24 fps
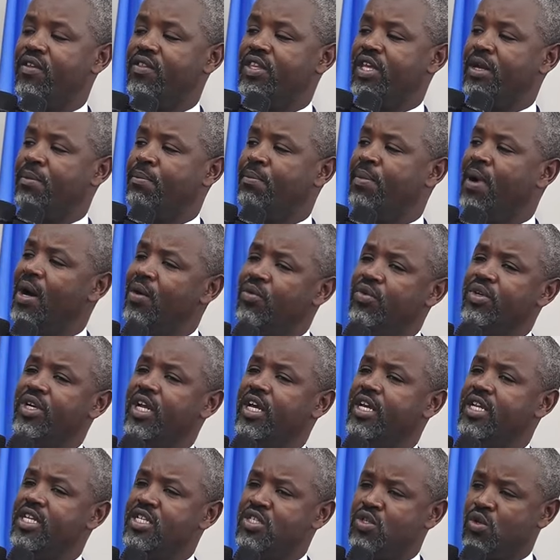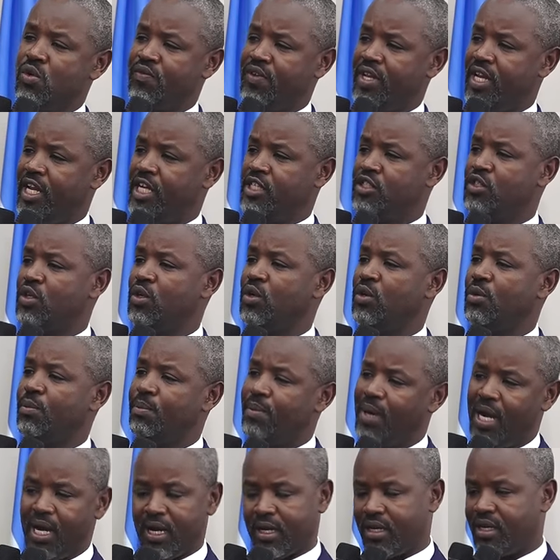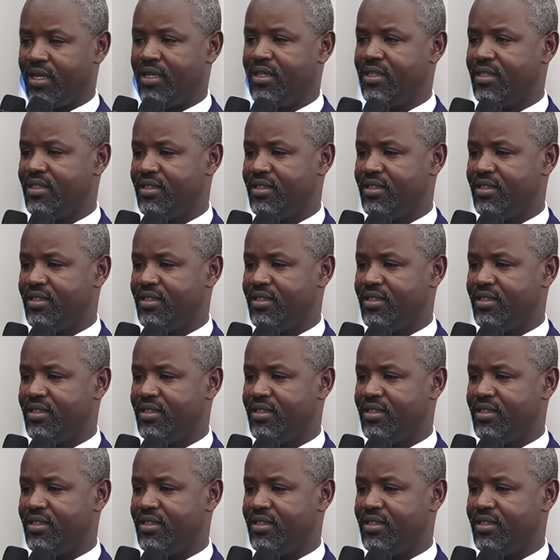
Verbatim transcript: the boundaries of a national park